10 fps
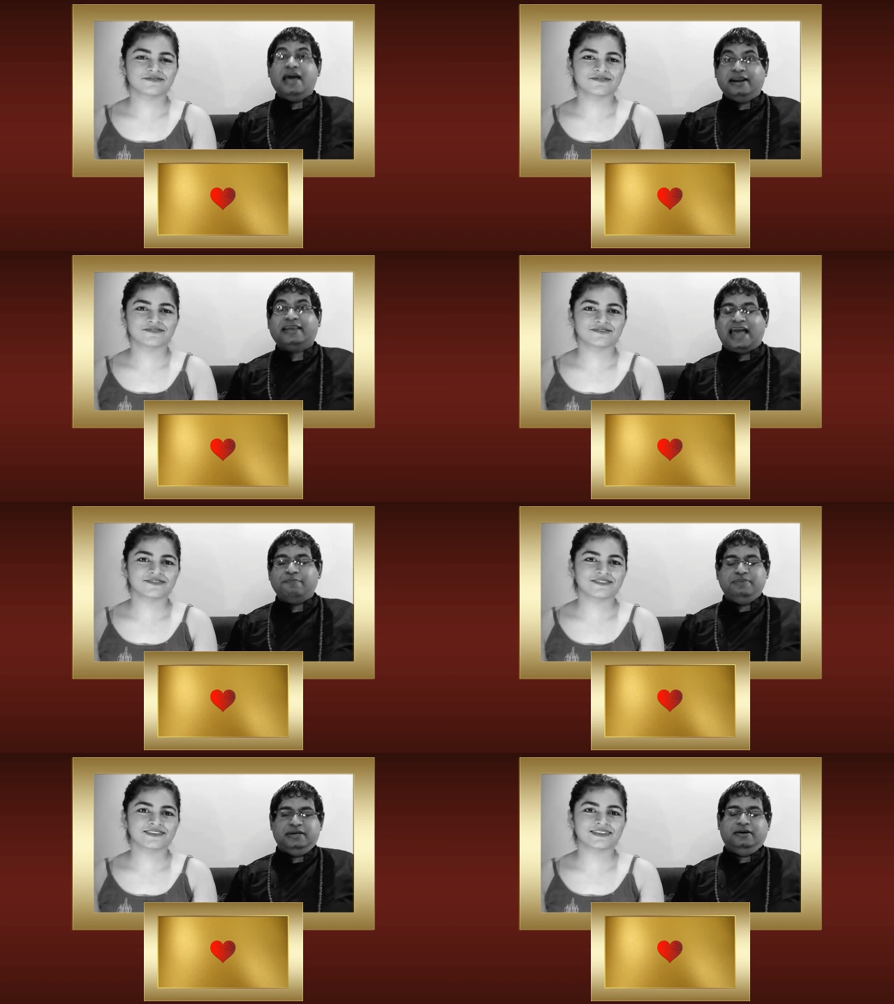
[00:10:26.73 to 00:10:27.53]
Speaker 1: and
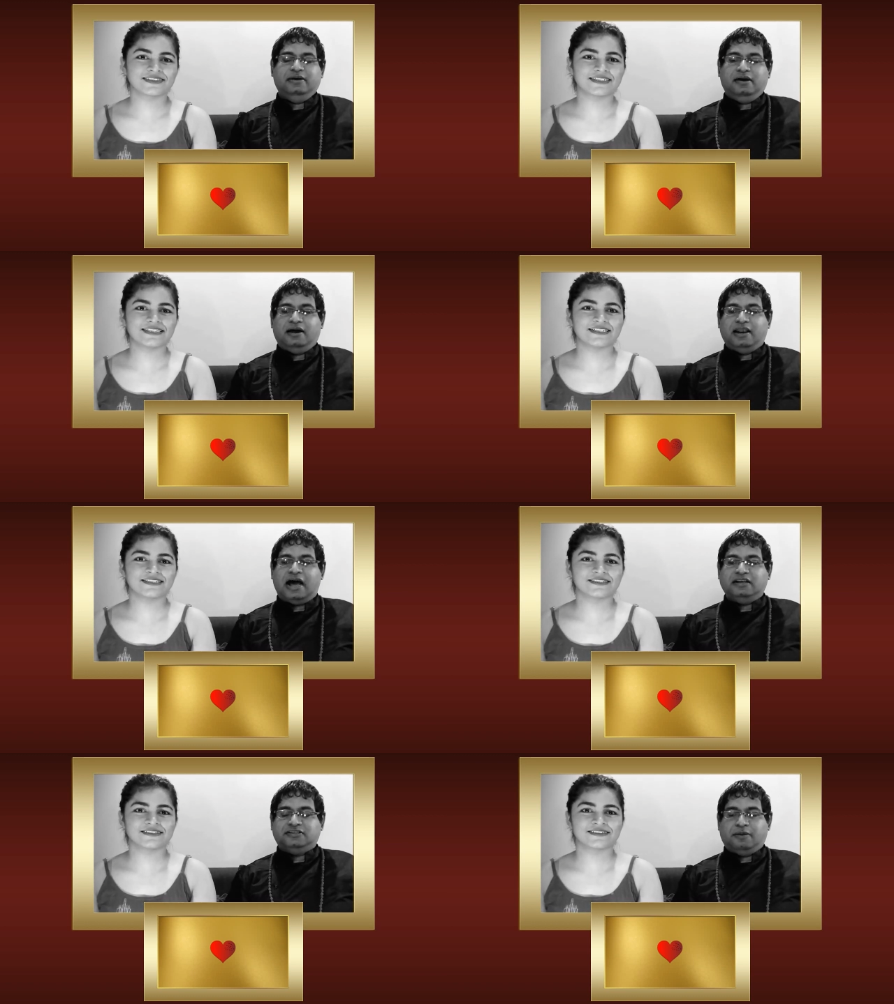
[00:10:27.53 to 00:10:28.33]
can be, a
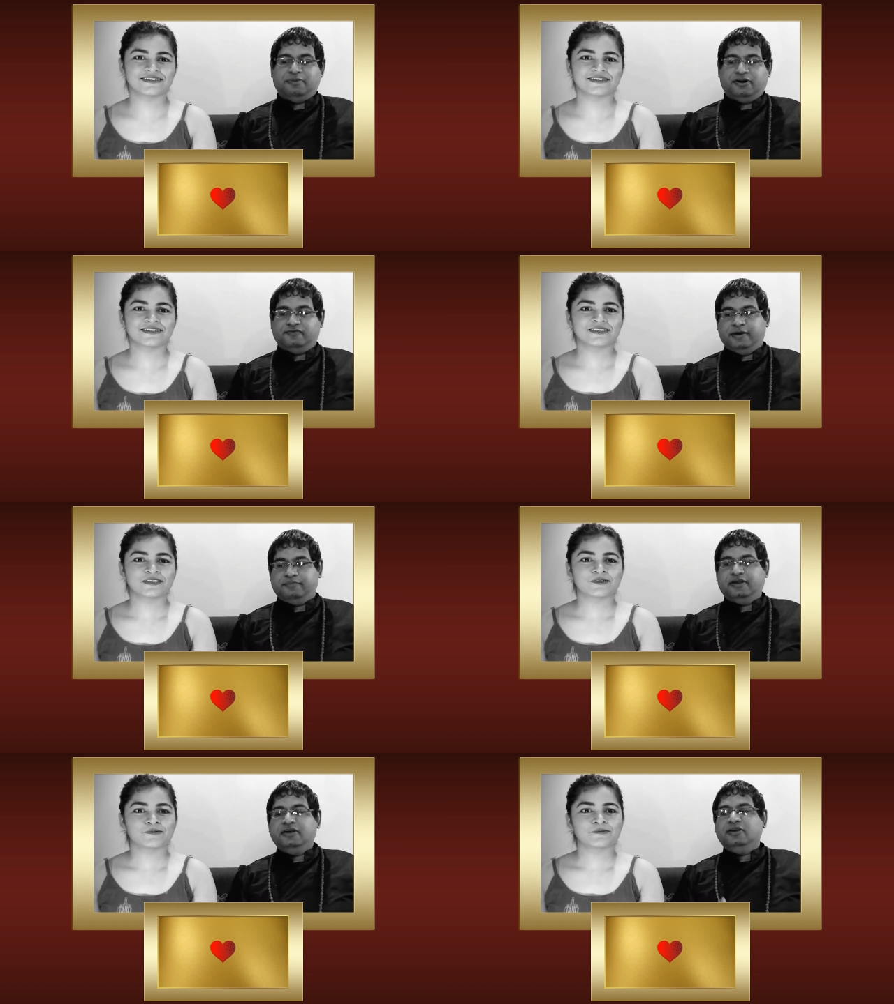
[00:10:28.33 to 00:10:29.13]
large number of
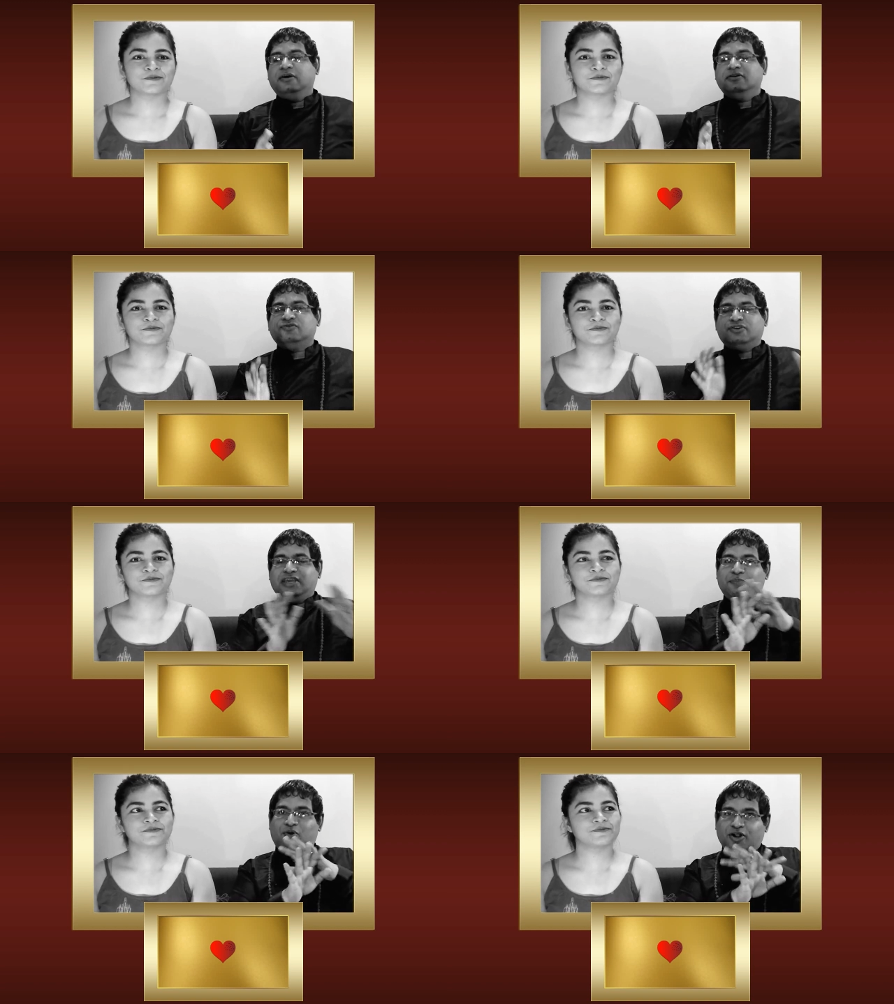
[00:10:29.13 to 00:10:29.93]
them. So
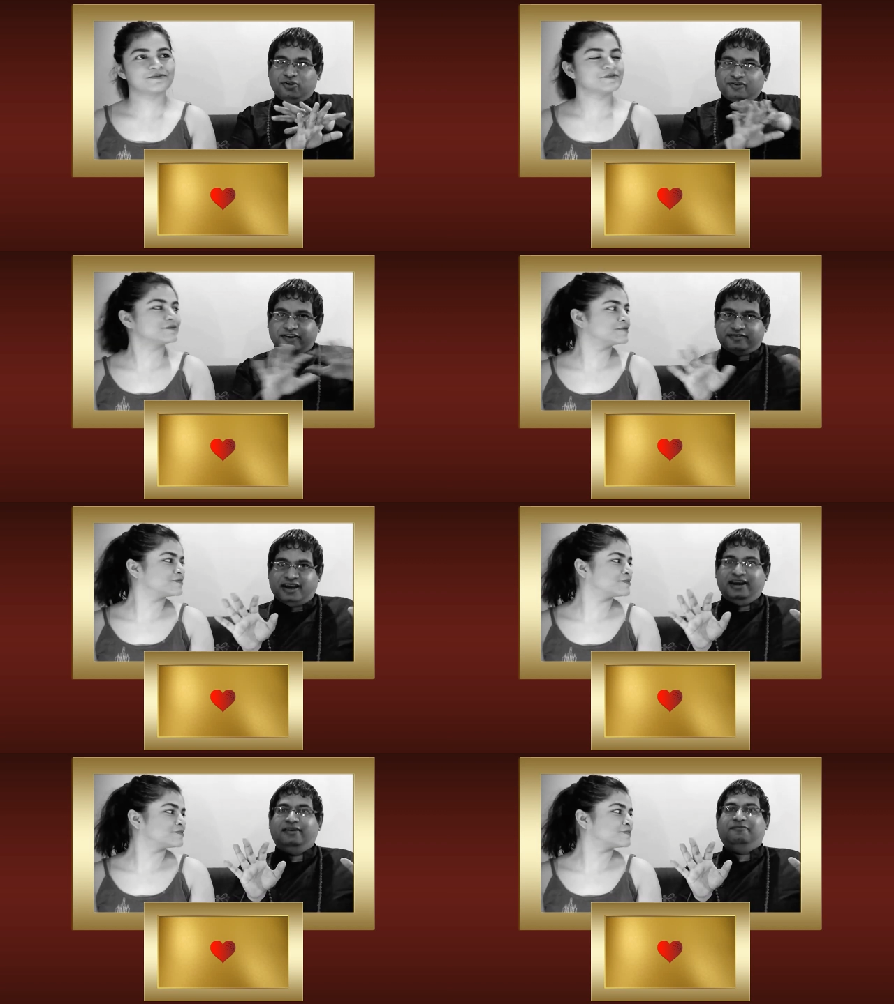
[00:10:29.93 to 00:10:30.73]
keep all those
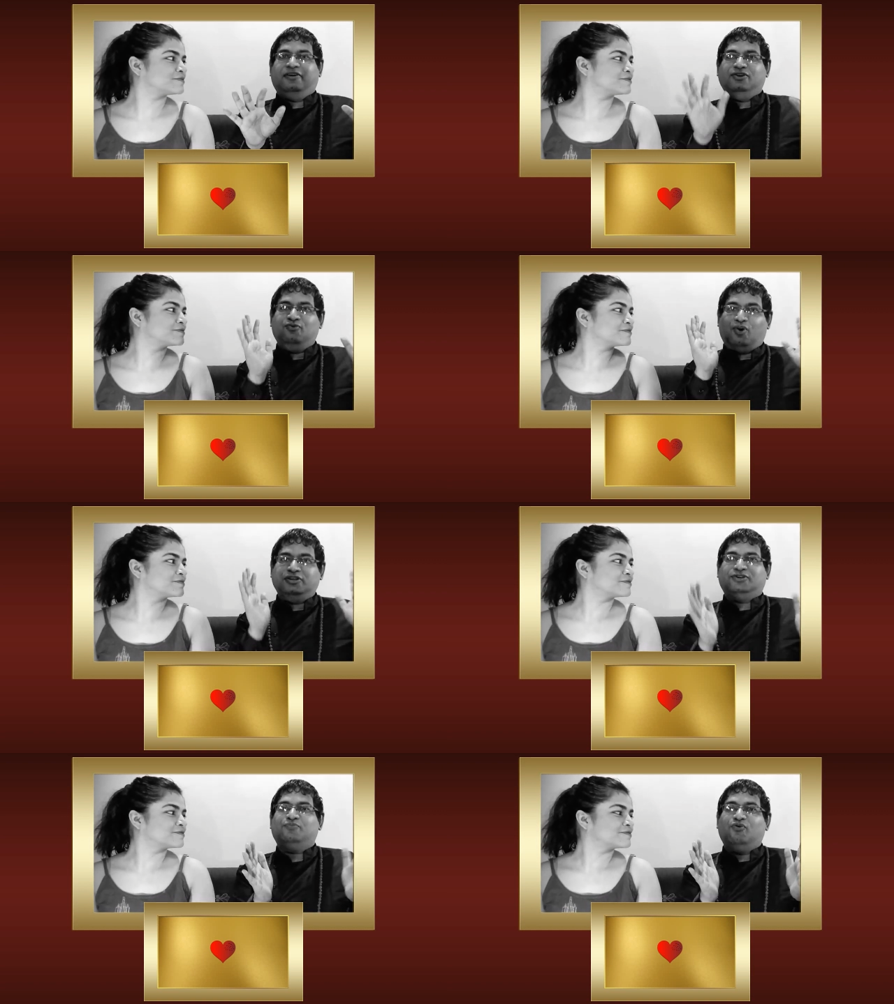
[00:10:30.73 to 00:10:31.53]
aside when you
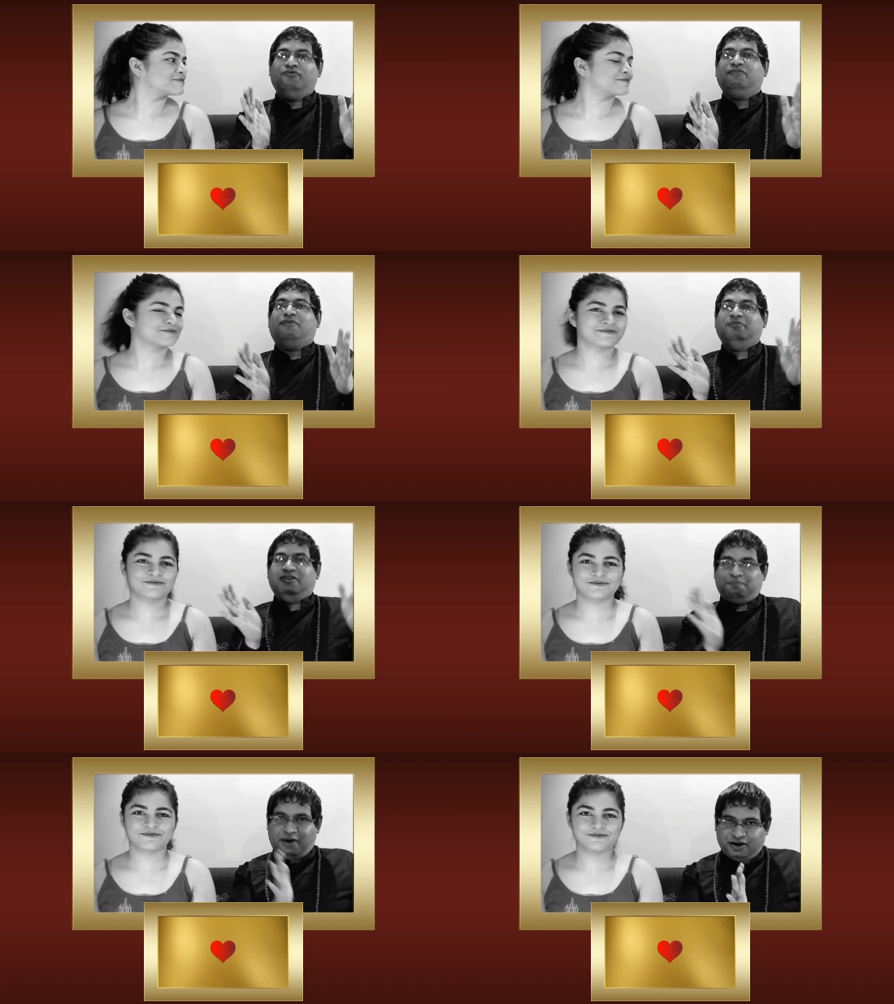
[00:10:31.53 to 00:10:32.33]
watch a movie from
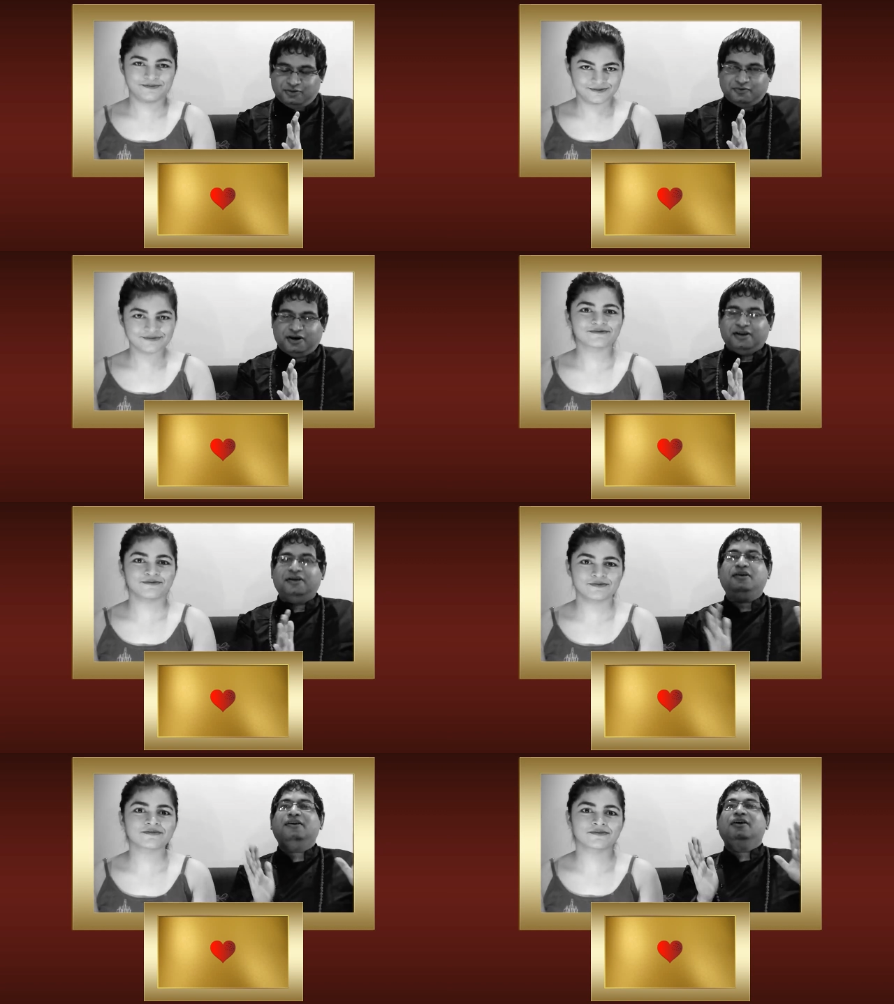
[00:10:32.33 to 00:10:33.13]
this part of the
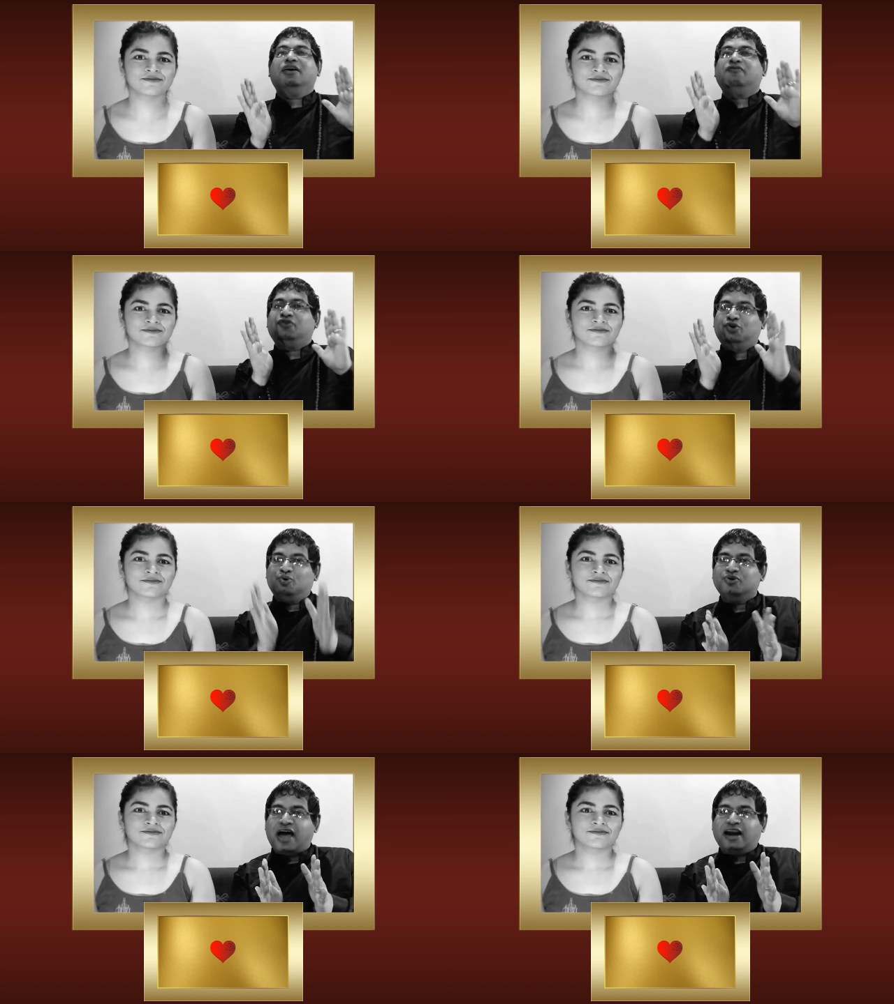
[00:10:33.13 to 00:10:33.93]
world. If you
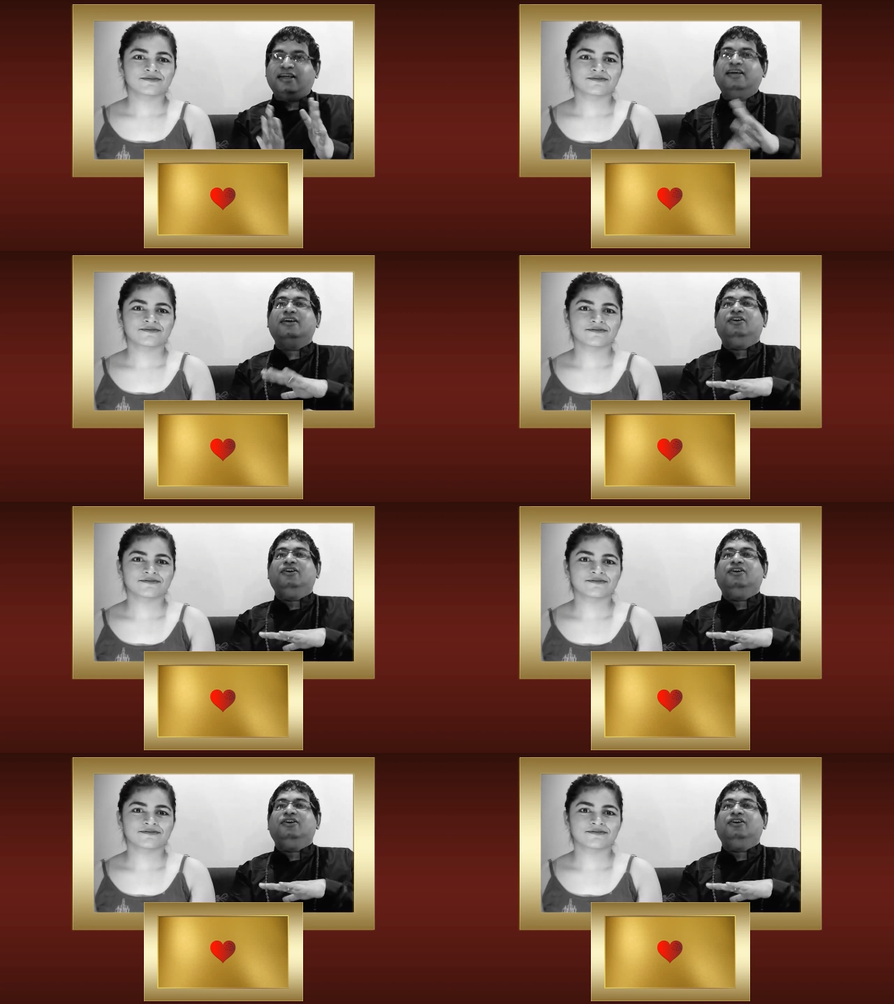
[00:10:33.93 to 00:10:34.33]
do that,